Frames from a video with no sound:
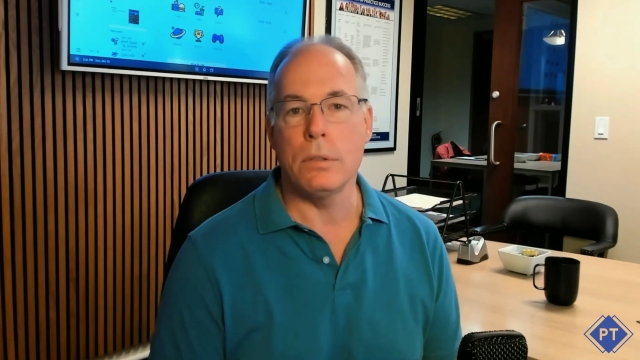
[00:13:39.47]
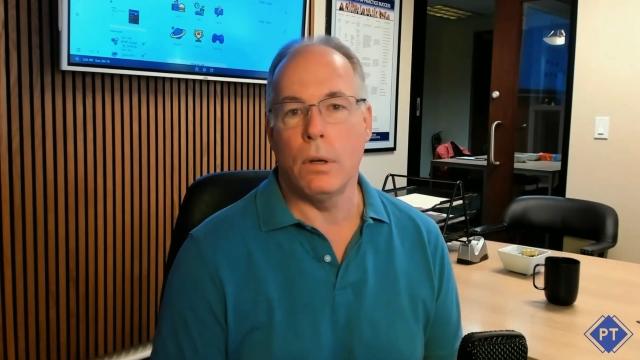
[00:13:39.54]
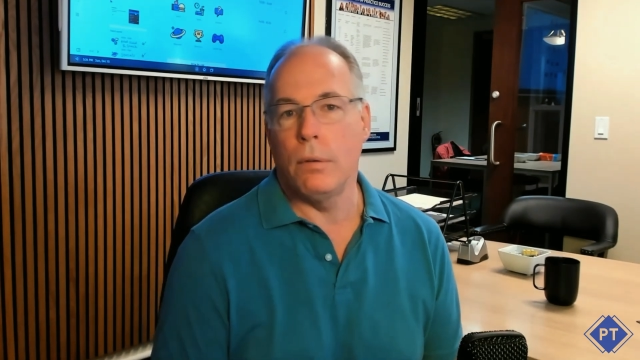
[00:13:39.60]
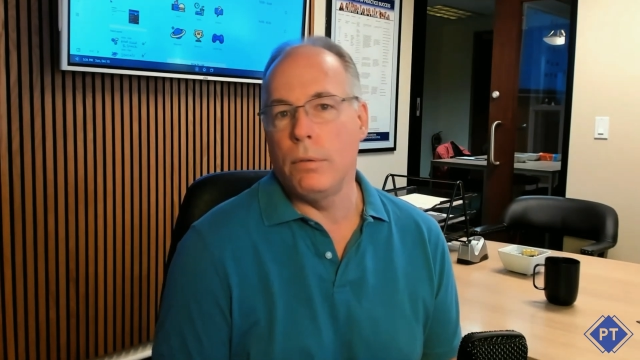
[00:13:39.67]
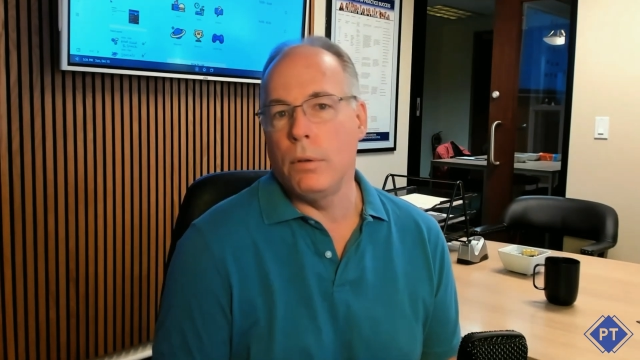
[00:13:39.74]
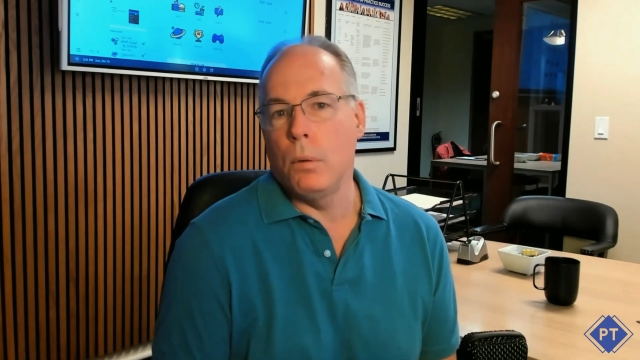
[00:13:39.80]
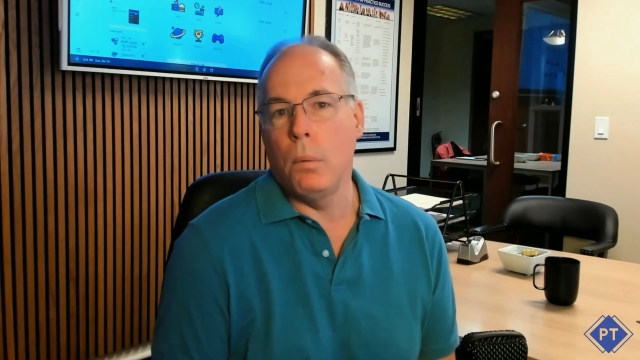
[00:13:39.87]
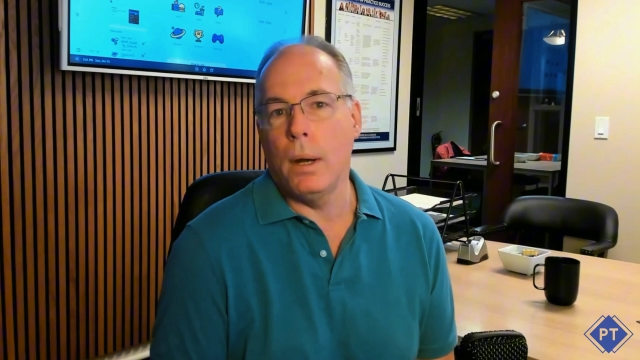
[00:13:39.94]
So
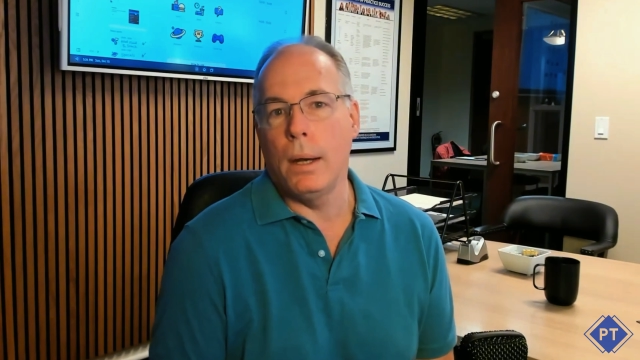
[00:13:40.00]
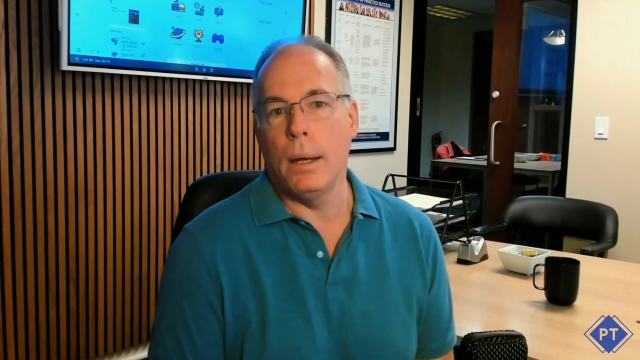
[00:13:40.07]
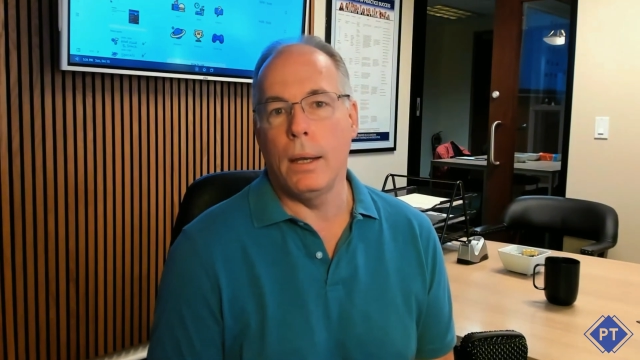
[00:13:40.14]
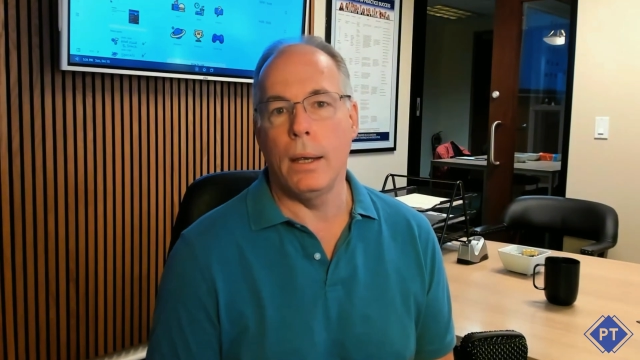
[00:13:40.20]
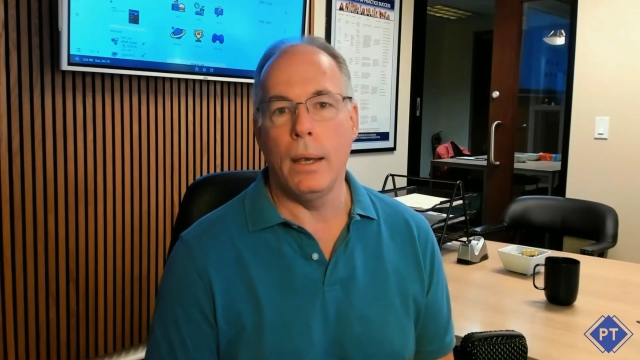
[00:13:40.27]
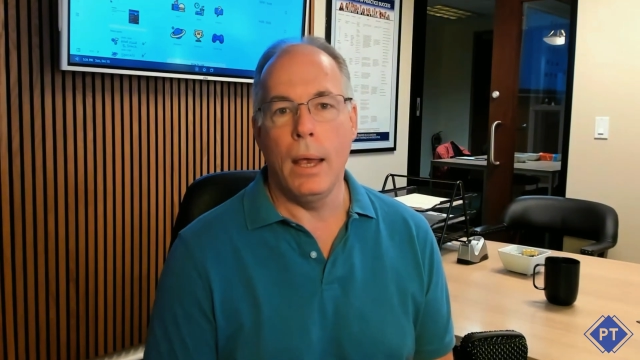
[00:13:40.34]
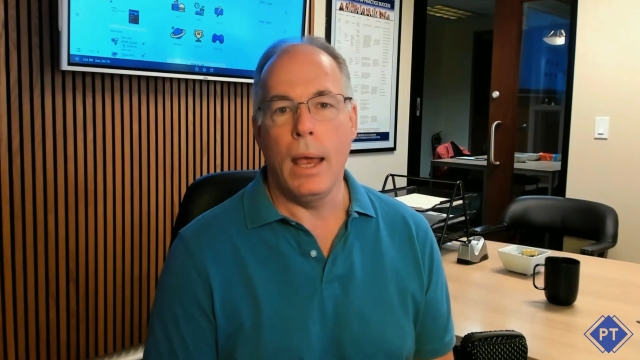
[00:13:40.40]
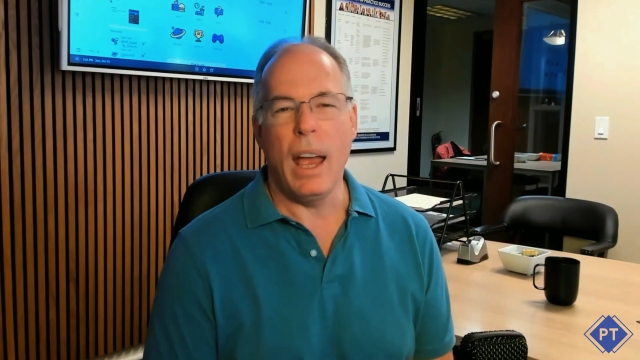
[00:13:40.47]
if you wanted
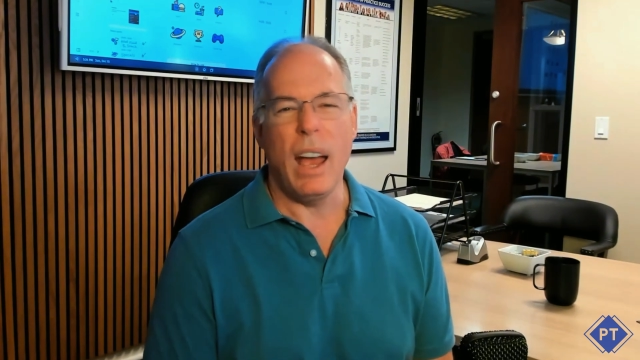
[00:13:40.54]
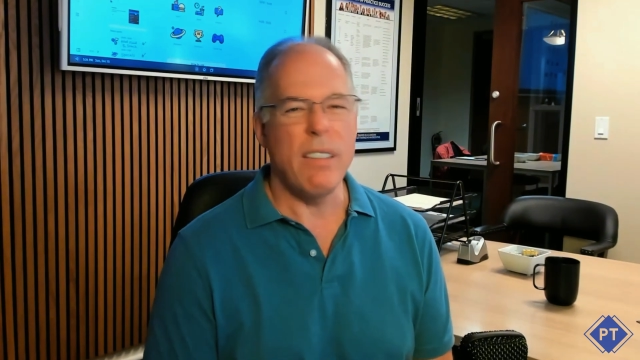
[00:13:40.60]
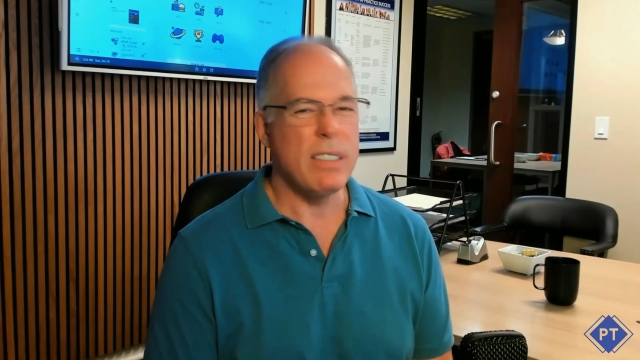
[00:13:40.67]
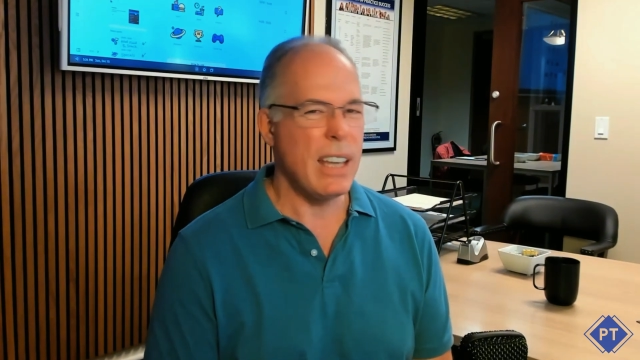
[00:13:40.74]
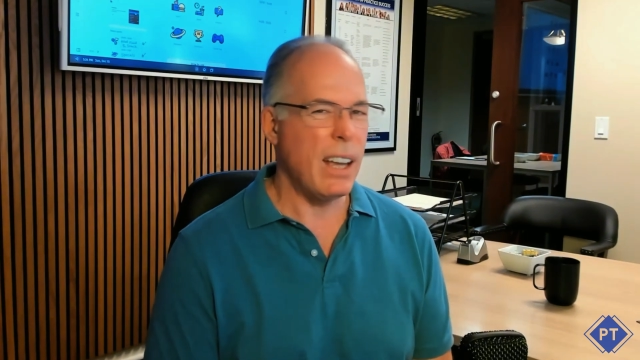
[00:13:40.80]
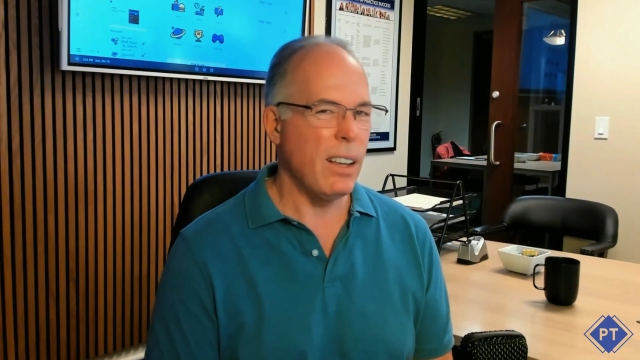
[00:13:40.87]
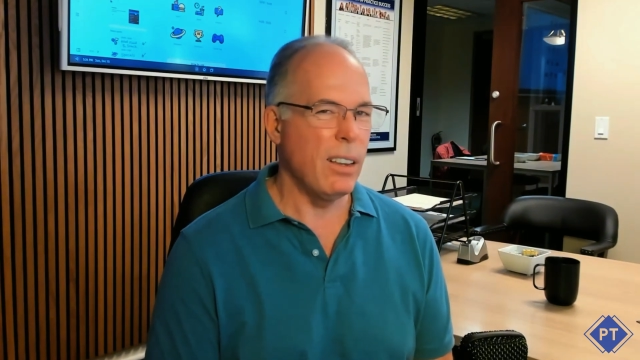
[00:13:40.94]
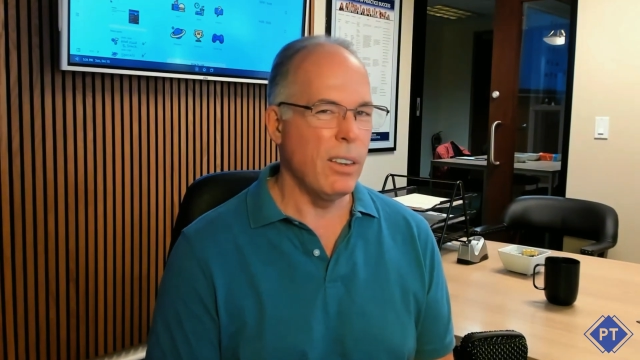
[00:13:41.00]
to have us
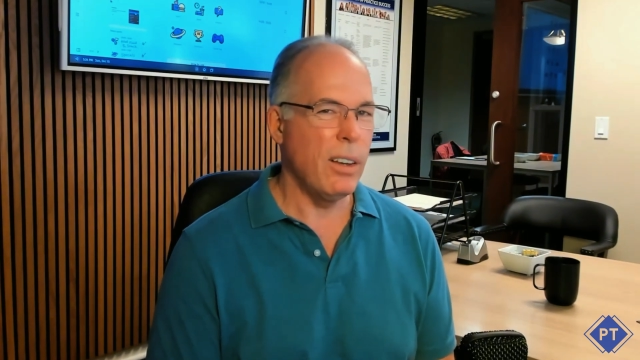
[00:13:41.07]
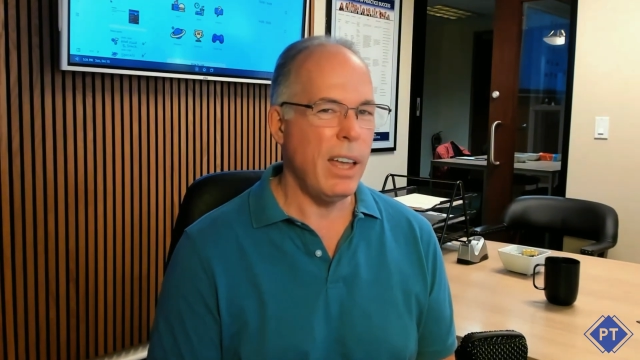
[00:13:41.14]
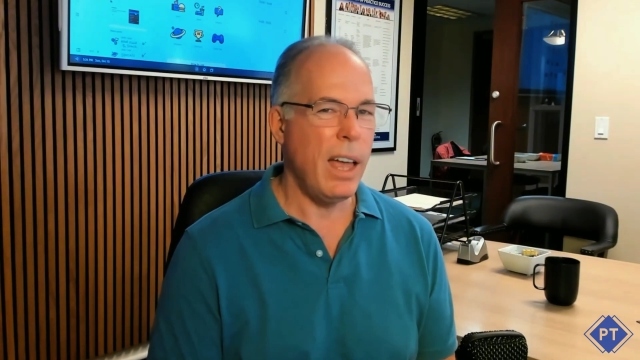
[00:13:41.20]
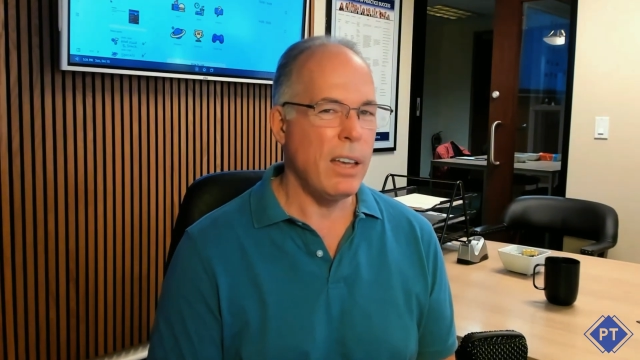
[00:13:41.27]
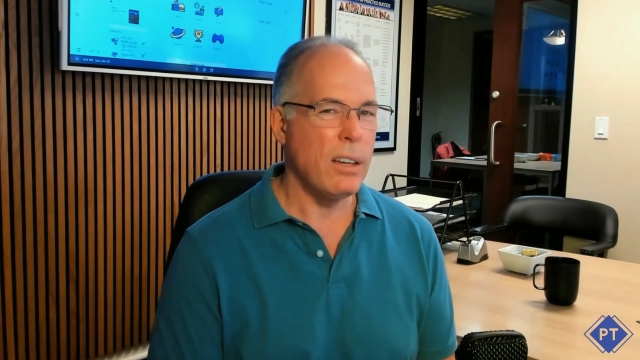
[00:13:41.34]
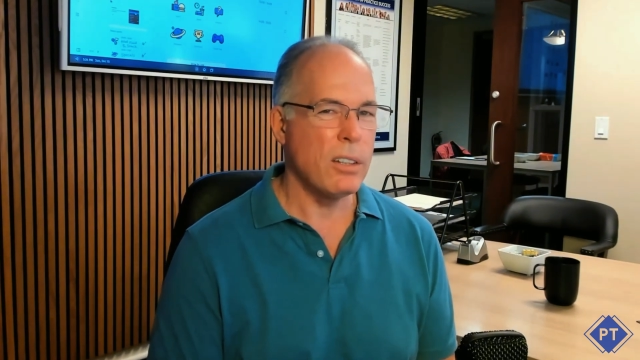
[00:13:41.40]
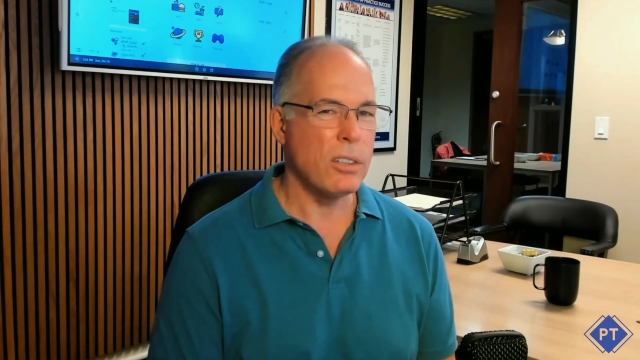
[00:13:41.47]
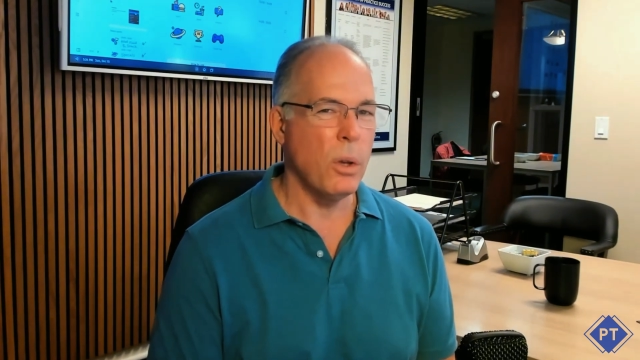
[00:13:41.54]
take a look
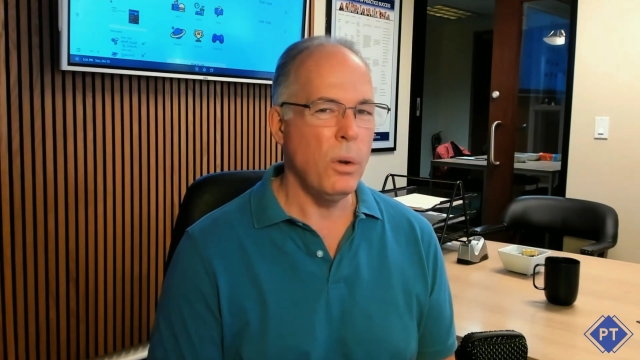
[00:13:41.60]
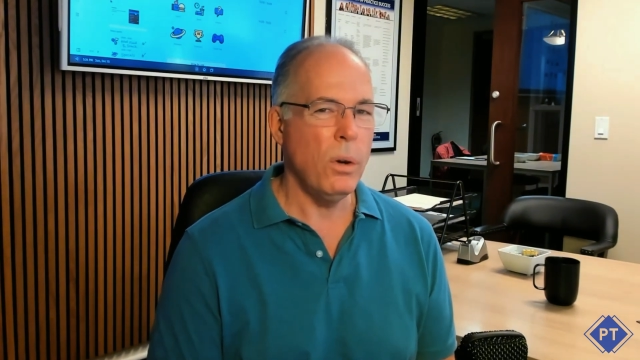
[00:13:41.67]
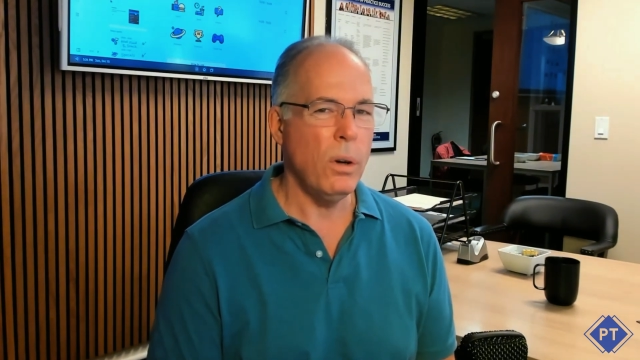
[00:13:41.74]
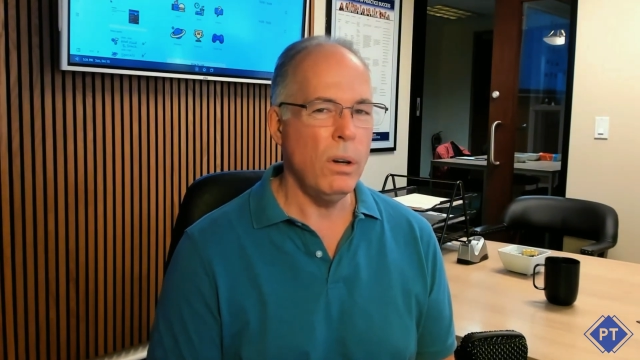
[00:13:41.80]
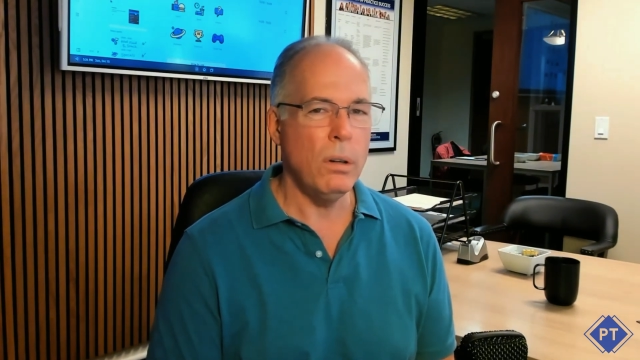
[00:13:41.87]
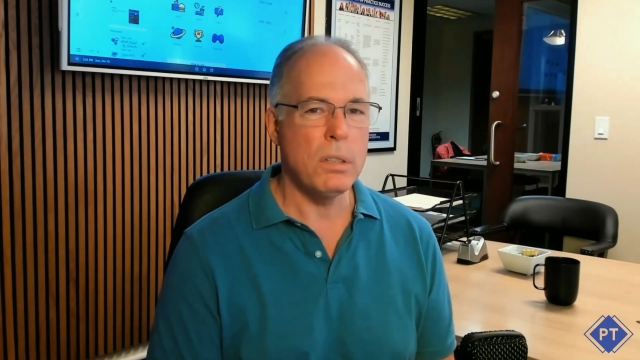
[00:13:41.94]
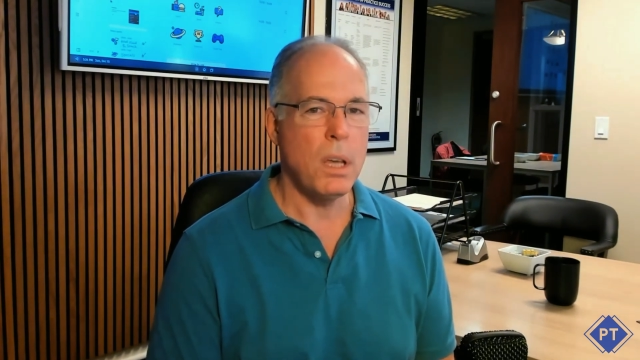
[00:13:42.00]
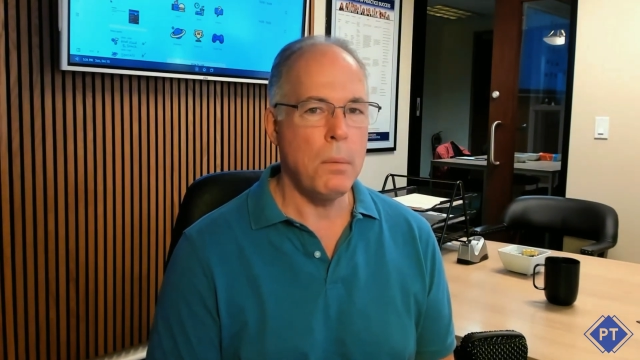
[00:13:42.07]
at your
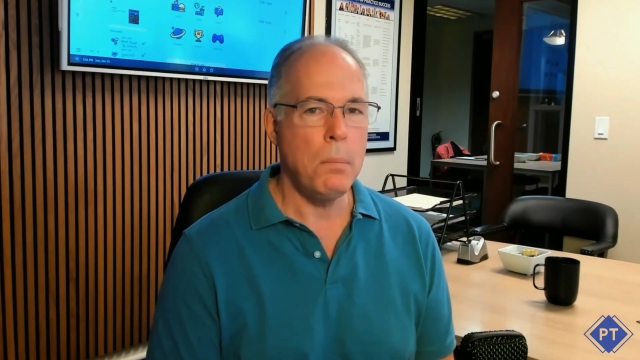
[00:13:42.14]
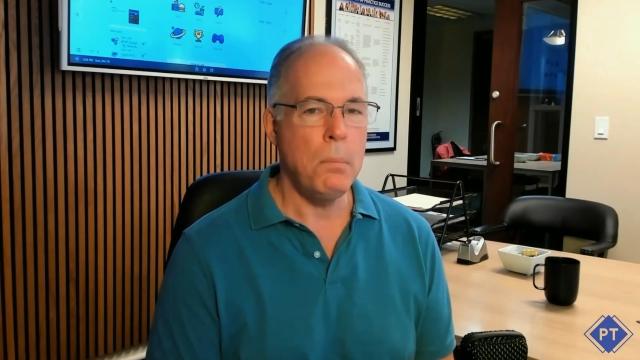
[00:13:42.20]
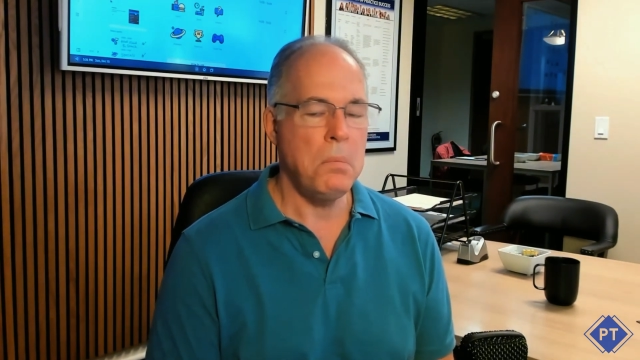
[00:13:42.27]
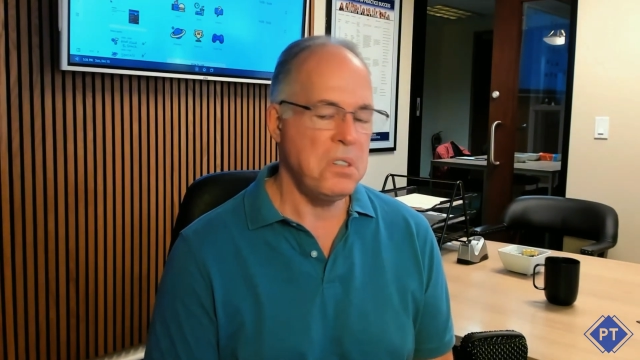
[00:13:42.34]
shoulder or something,